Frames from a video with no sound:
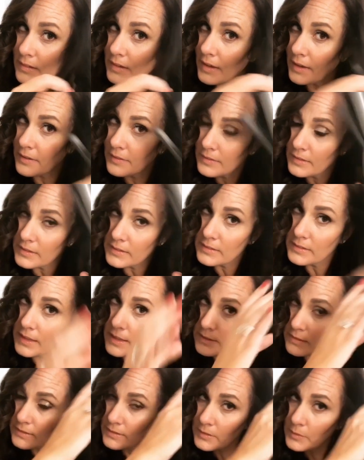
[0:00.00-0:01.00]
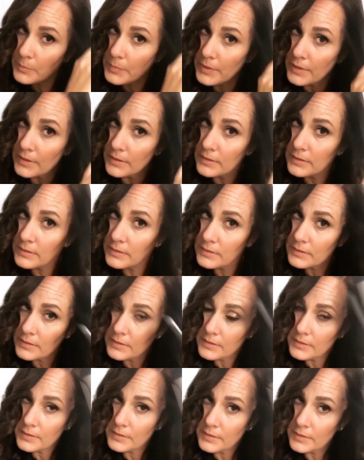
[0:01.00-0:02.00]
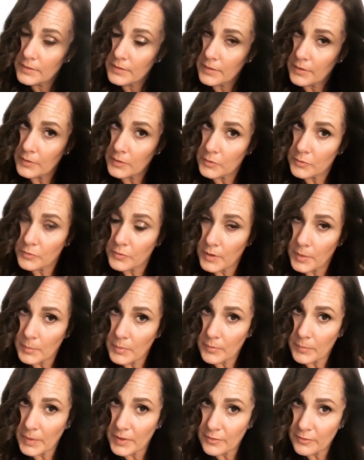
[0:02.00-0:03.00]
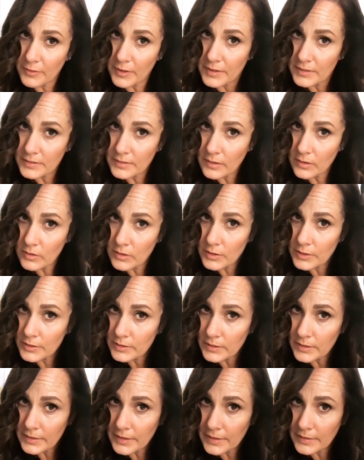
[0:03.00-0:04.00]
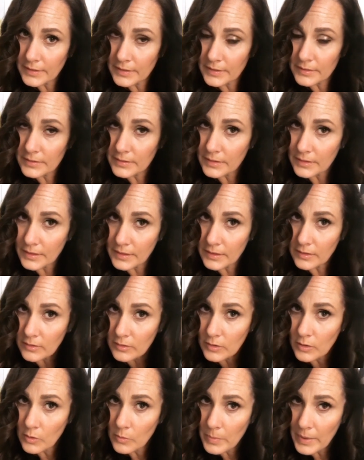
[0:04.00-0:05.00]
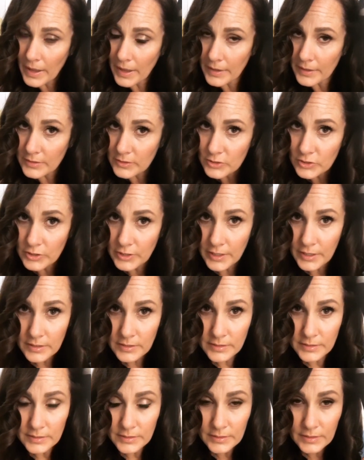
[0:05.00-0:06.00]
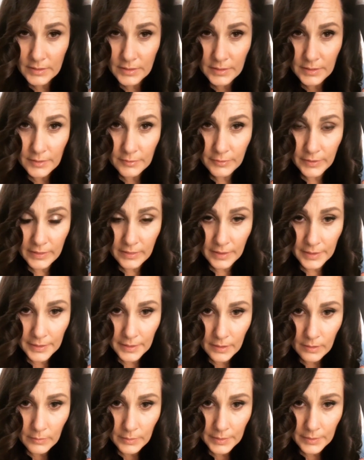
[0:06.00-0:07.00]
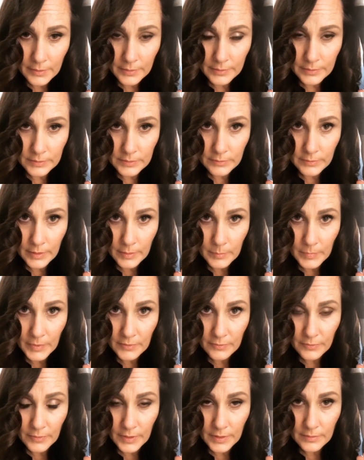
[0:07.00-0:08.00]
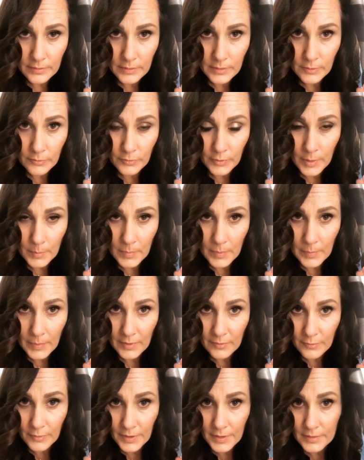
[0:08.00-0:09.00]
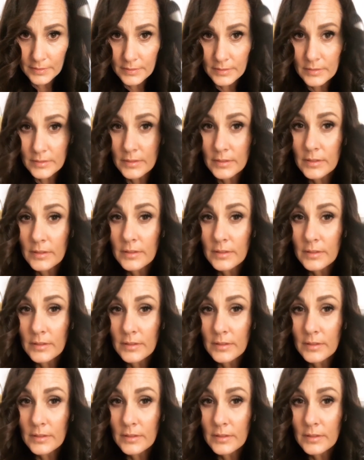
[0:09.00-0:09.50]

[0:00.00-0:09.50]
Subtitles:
Okay, this last little piece on the frame of my face, I'll curl it like this and then I'll go back and check to see if I like how it curls around my the frame of my face.